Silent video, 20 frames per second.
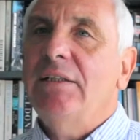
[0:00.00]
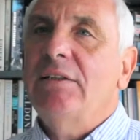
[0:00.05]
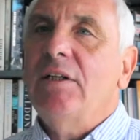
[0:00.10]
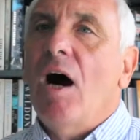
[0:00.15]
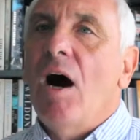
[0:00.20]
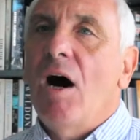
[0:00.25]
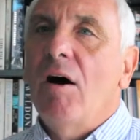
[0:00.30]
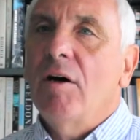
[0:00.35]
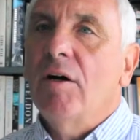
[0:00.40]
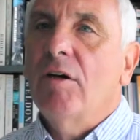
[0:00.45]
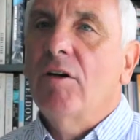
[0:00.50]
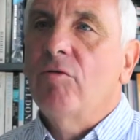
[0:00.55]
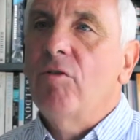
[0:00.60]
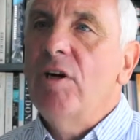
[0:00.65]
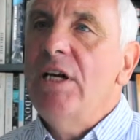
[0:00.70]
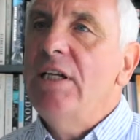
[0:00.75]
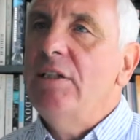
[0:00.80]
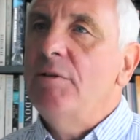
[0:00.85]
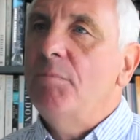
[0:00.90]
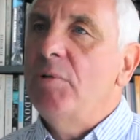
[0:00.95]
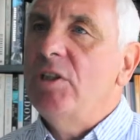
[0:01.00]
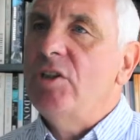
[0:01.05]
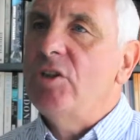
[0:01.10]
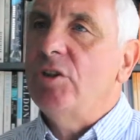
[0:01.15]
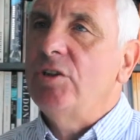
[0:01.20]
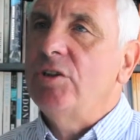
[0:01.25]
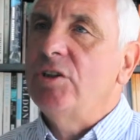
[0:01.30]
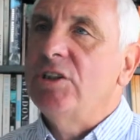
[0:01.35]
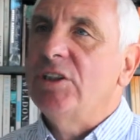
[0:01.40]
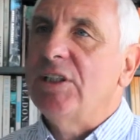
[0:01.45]
it our agreed
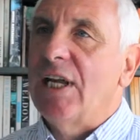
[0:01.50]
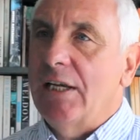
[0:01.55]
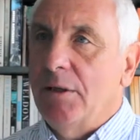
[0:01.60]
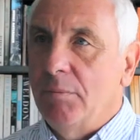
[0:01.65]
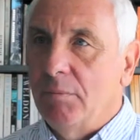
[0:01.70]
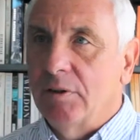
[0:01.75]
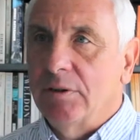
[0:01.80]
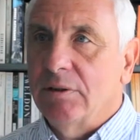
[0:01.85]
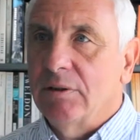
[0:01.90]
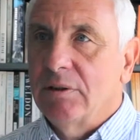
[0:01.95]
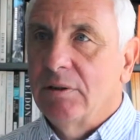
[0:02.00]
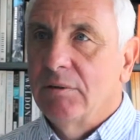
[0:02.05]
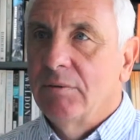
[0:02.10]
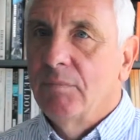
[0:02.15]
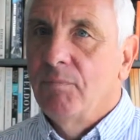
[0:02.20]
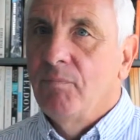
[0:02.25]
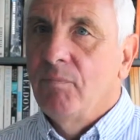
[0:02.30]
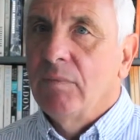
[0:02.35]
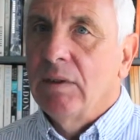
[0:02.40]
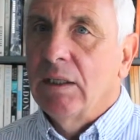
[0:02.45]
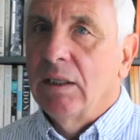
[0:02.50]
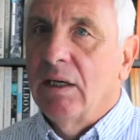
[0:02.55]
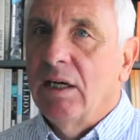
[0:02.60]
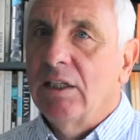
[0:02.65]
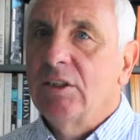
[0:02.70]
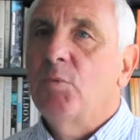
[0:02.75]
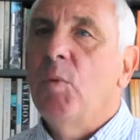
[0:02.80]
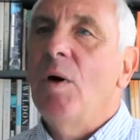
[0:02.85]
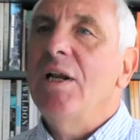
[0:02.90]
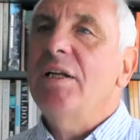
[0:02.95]
mission statement,
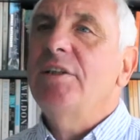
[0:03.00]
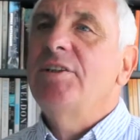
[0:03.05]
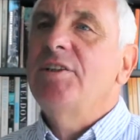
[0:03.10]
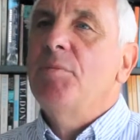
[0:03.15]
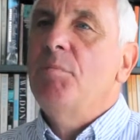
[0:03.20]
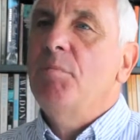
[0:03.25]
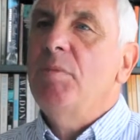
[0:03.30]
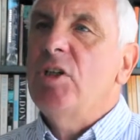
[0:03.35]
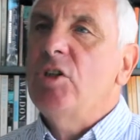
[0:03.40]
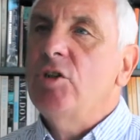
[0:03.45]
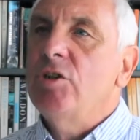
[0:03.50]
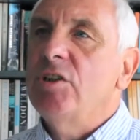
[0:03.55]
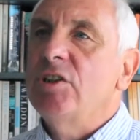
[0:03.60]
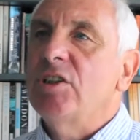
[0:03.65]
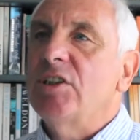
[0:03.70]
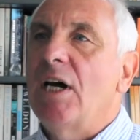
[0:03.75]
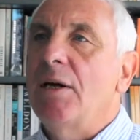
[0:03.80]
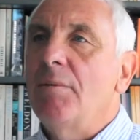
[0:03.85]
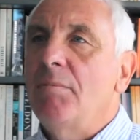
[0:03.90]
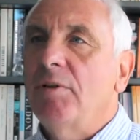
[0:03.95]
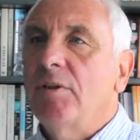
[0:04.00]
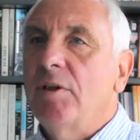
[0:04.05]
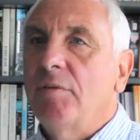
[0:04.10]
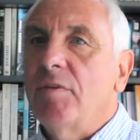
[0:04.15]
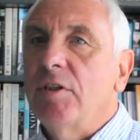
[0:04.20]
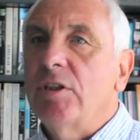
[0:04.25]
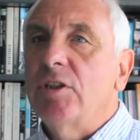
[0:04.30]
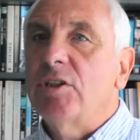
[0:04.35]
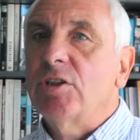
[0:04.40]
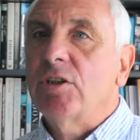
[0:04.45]
as well as the mission statement
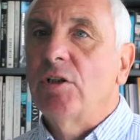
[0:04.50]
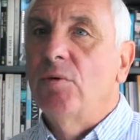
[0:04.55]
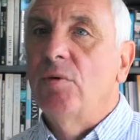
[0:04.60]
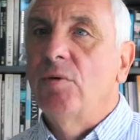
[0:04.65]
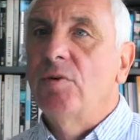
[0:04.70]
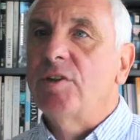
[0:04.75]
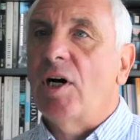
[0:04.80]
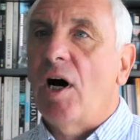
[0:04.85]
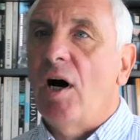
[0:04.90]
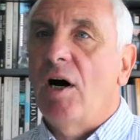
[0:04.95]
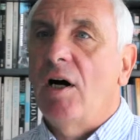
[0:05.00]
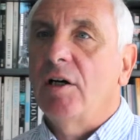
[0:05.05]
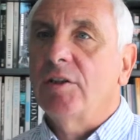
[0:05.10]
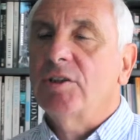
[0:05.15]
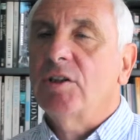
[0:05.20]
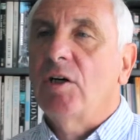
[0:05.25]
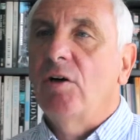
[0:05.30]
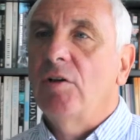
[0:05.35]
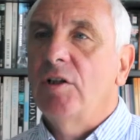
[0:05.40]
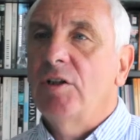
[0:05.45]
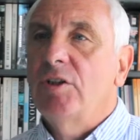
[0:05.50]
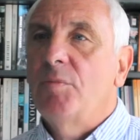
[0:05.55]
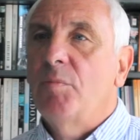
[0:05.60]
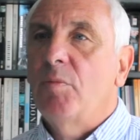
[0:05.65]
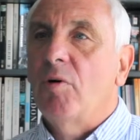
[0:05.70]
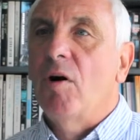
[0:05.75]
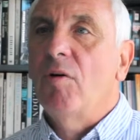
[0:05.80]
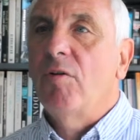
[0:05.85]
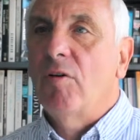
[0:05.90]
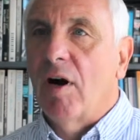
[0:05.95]
of the school's Arts College
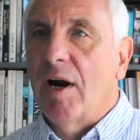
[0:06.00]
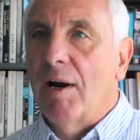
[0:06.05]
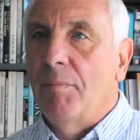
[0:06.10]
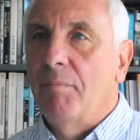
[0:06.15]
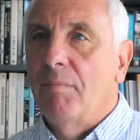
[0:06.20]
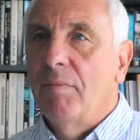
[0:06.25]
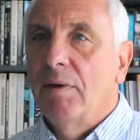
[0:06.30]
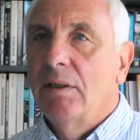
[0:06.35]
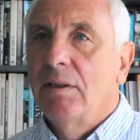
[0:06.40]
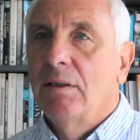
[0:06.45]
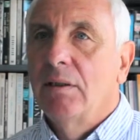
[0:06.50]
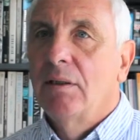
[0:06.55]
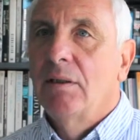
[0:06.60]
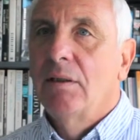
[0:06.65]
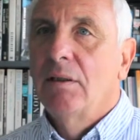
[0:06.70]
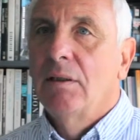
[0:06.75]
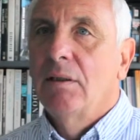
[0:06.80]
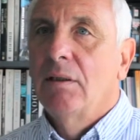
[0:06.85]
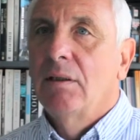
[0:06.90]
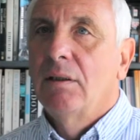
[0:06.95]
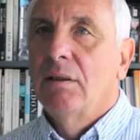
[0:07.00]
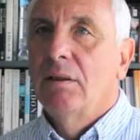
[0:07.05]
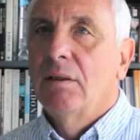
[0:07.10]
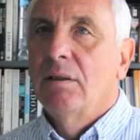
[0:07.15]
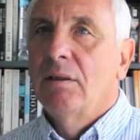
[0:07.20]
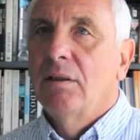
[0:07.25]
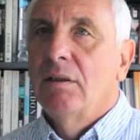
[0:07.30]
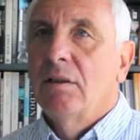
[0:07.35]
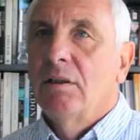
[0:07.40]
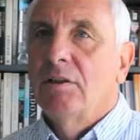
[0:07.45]
programme.
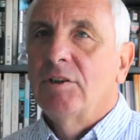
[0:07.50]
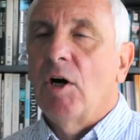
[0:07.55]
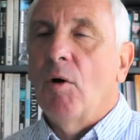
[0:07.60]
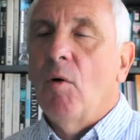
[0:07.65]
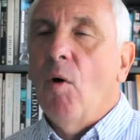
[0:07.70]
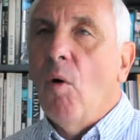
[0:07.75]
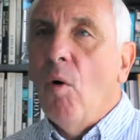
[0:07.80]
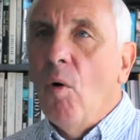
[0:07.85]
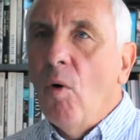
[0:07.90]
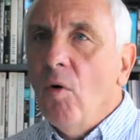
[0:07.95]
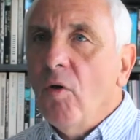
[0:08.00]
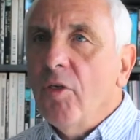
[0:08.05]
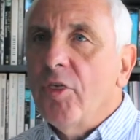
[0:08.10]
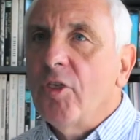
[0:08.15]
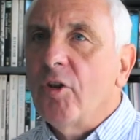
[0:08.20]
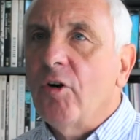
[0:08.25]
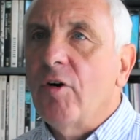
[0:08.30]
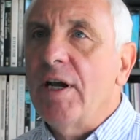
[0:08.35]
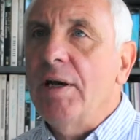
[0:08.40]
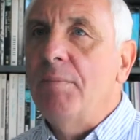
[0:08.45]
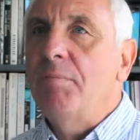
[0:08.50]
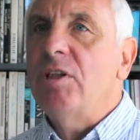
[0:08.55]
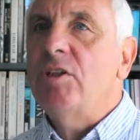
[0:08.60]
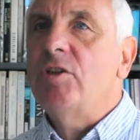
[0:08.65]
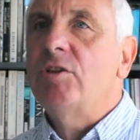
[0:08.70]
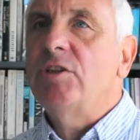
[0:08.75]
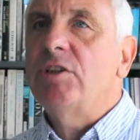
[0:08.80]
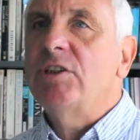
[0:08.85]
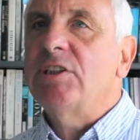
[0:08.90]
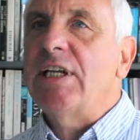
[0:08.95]
So all three
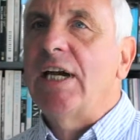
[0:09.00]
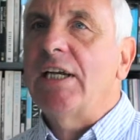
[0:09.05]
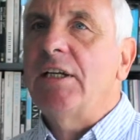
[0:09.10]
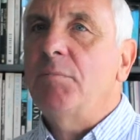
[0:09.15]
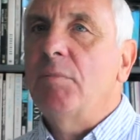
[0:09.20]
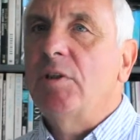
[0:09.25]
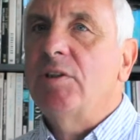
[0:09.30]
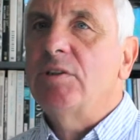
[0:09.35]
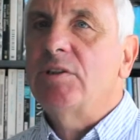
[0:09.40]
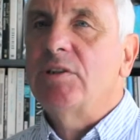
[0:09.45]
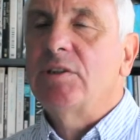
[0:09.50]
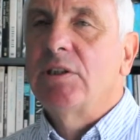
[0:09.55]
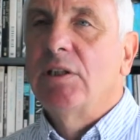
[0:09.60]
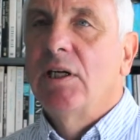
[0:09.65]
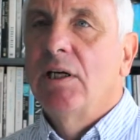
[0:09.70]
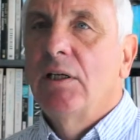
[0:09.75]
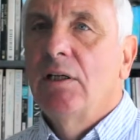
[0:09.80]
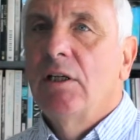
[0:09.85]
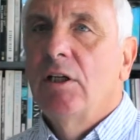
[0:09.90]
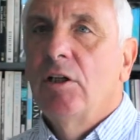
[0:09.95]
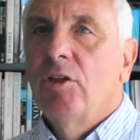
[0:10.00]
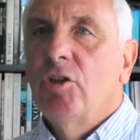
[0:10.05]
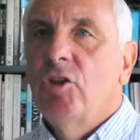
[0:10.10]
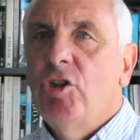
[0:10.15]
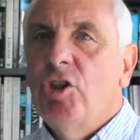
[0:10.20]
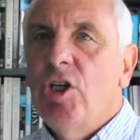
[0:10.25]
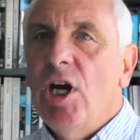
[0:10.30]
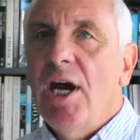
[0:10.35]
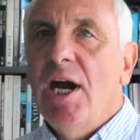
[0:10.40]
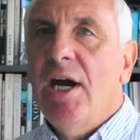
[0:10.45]
mission statements
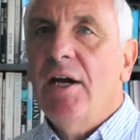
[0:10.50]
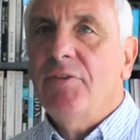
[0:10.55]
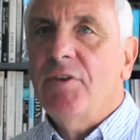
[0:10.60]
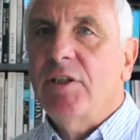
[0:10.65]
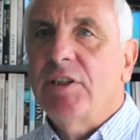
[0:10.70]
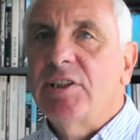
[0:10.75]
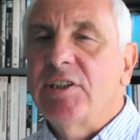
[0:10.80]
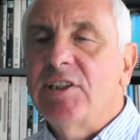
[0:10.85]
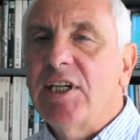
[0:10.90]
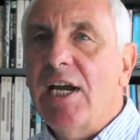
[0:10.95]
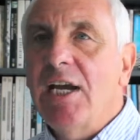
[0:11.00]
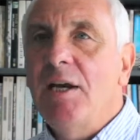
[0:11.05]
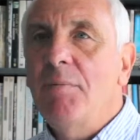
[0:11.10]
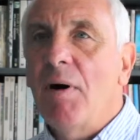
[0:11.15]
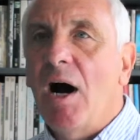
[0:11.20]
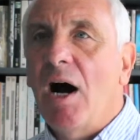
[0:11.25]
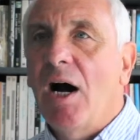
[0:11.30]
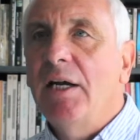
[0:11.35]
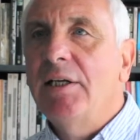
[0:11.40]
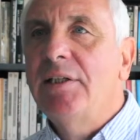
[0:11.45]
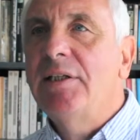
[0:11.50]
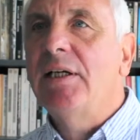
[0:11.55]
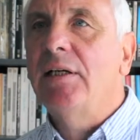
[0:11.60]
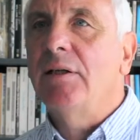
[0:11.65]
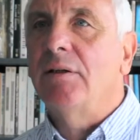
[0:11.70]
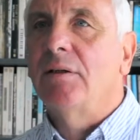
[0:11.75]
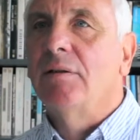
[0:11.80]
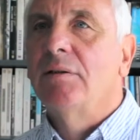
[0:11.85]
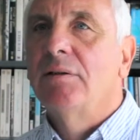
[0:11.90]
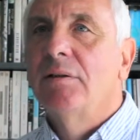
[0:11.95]
share the same
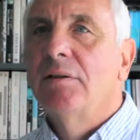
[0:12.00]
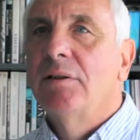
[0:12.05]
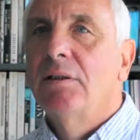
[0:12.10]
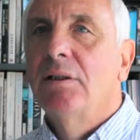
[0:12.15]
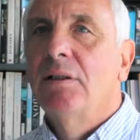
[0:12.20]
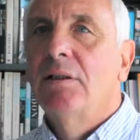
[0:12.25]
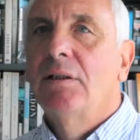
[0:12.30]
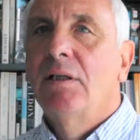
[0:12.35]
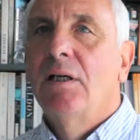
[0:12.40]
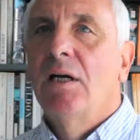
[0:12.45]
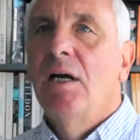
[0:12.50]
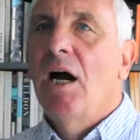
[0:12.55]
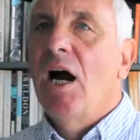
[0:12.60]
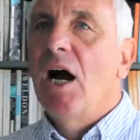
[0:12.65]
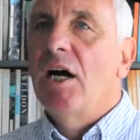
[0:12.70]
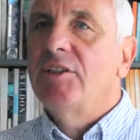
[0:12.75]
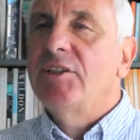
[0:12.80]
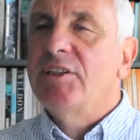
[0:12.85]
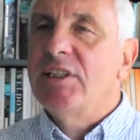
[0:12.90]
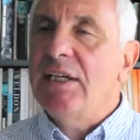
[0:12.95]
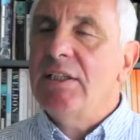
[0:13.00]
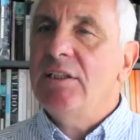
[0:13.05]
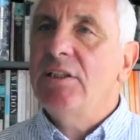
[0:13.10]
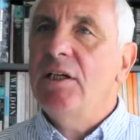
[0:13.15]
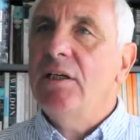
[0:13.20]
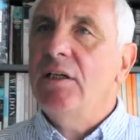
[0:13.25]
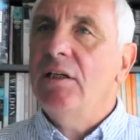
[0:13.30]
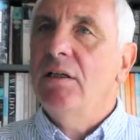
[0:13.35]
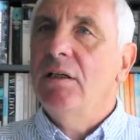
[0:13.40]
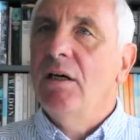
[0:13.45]
ideal: a
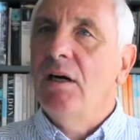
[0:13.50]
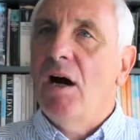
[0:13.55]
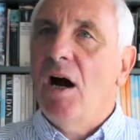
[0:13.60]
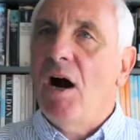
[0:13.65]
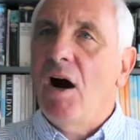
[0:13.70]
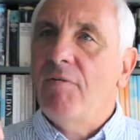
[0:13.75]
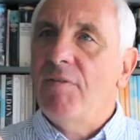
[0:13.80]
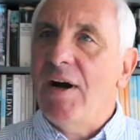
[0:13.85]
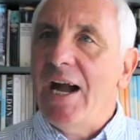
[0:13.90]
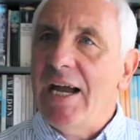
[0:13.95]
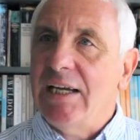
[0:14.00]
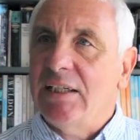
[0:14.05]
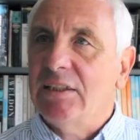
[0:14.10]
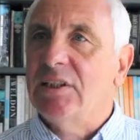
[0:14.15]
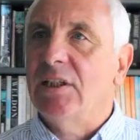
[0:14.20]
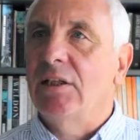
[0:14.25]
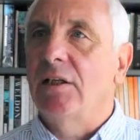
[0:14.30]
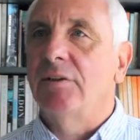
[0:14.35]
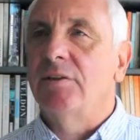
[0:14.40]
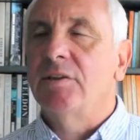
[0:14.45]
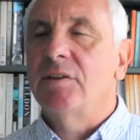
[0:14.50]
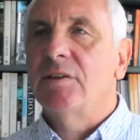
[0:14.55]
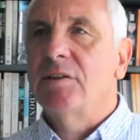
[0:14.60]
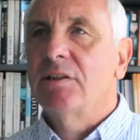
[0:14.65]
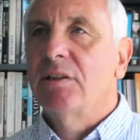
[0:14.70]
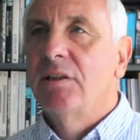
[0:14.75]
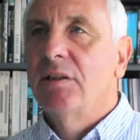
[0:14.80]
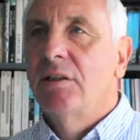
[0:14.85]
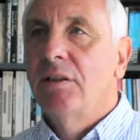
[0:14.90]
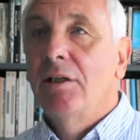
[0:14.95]
centre of
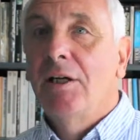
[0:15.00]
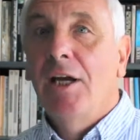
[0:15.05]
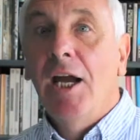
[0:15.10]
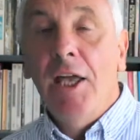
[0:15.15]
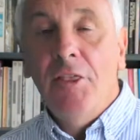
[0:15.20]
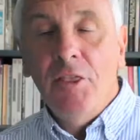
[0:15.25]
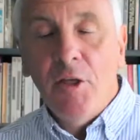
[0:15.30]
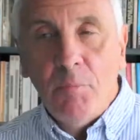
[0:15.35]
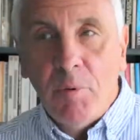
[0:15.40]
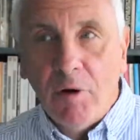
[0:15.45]
excellence in the